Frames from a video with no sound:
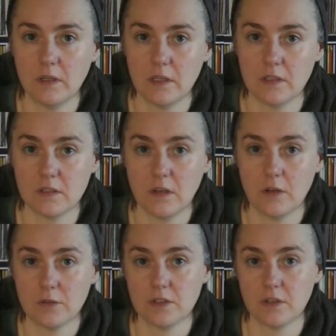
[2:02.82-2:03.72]
is
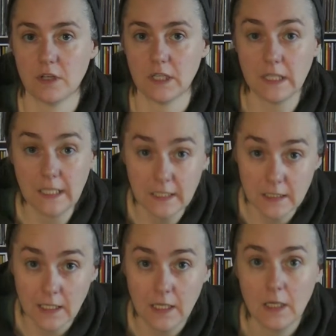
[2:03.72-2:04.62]
ultrasonic cleaned.
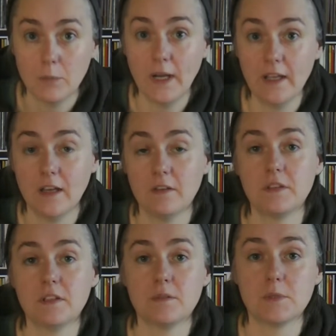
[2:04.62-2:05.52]
Why I have
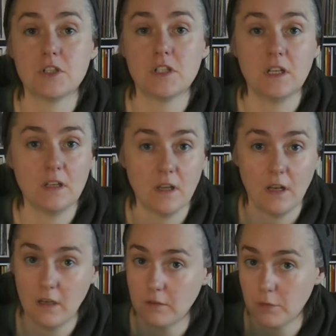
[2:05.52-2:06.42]
this machine,
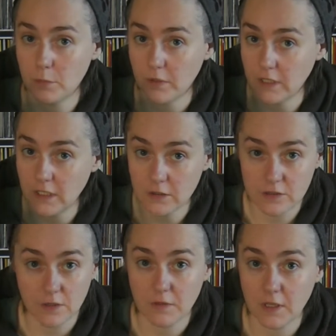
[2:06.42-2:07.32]
and if you want to hear
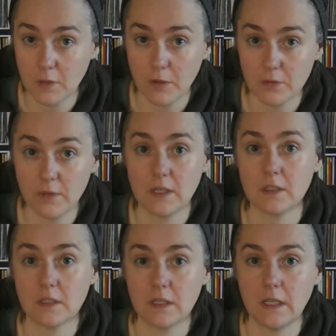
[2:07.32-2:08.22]
something about
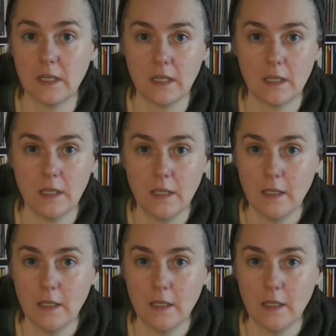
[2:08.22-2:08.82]
record cleaning,